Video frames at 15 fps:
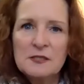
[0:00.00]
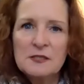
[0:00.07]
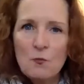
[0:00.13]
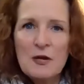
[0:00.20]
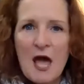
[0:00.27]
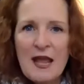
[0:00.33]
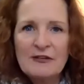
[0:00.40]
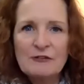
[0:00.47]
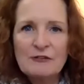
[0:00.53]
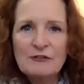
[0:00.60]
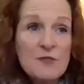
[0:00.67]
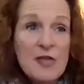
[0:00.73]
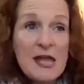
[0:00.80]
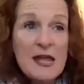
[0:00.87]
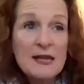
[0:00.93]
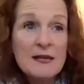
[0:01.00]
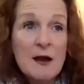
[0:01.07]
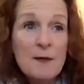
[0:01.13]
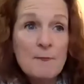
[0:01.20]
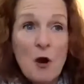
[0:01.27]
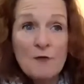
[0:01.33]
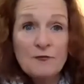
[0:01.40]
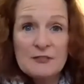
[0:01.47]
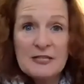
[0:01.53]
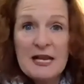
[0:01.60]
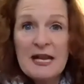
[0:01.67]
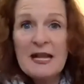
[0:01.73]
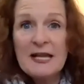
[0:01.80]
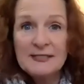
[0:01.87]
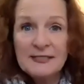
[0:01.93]
not having. And
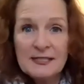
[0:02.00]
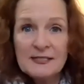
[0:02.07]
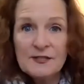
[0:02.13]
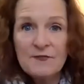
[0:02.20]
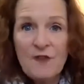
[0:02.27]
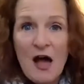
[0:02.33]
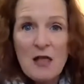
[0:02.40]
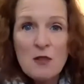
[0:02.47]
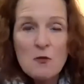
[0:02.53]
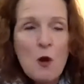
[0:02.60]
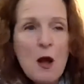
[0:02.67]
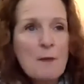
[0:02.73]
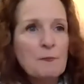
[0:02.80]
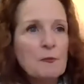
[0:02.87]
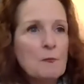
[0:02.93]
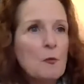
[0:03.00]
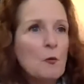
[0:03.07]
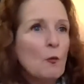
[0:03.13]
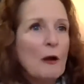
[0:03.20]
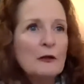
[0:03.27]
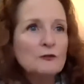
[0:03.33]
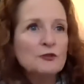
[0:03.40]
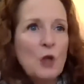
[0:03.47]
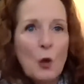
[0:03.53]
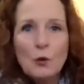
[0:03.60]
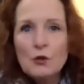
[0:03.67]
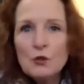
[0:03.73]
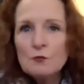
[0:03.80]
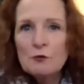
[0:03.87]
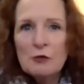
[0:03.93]
I'm often asked as a follow-up, well,
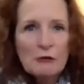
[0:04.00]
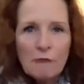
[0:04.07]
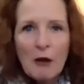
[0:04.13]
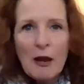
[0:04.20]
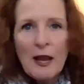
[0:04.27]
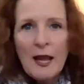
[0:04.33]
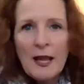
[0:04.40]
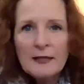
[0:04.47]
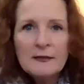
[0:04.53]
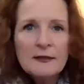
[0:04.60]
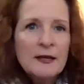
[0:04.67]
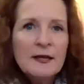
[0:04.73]
don't you regret,